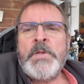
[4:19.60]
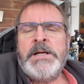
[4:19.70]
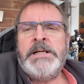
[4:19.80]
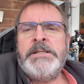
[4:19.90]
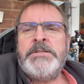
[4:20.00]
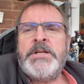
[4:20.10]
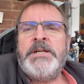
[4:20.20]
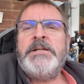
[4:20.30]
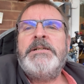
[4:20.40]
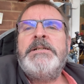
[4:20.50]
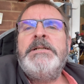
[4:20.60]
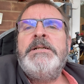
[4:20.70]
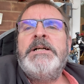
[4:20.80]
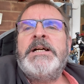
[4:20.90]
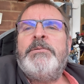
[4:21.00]
and
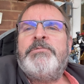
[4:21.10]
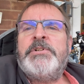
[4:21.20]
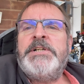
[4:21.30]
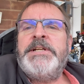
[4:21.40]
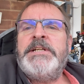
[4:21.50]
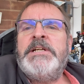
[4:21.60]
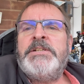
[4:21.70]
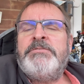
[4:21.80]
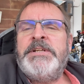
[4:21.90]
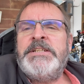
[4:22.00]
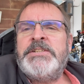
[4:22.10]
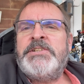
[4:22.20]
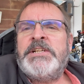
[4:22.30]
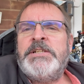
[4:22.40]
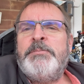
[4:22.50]
come Friday, it's ready to
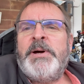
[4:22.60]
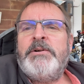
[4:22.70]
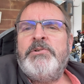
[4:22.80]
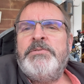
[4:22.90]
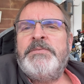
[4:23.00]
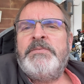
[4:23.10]
stick in a barrel.